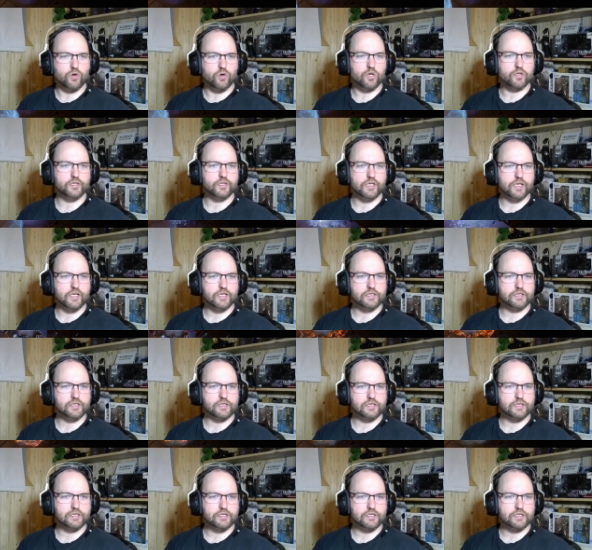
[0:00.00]
one
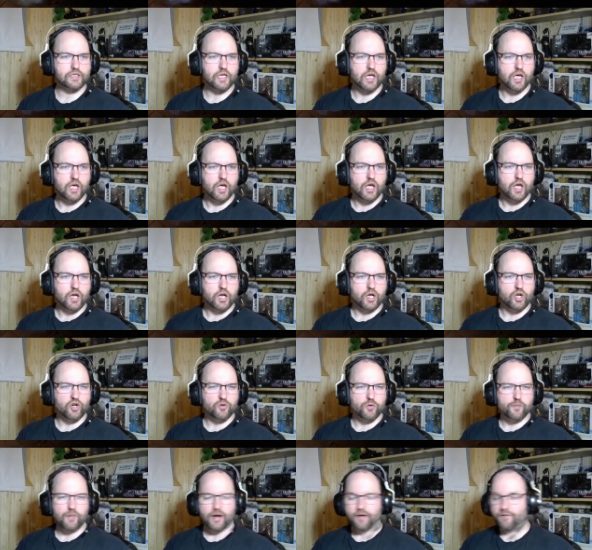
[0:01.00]
is
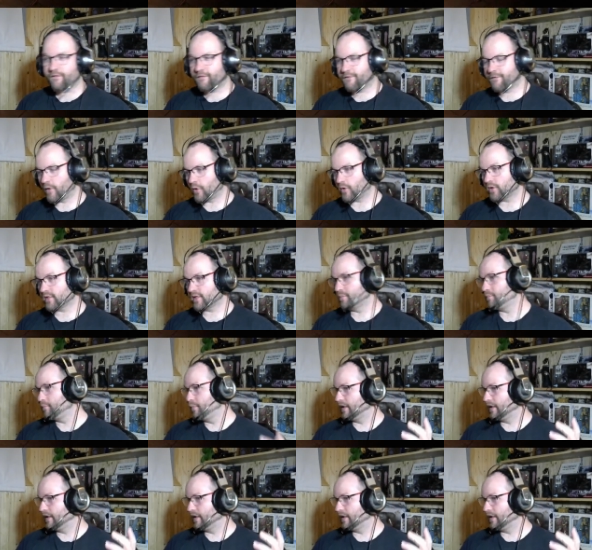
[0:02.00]
gonna be my first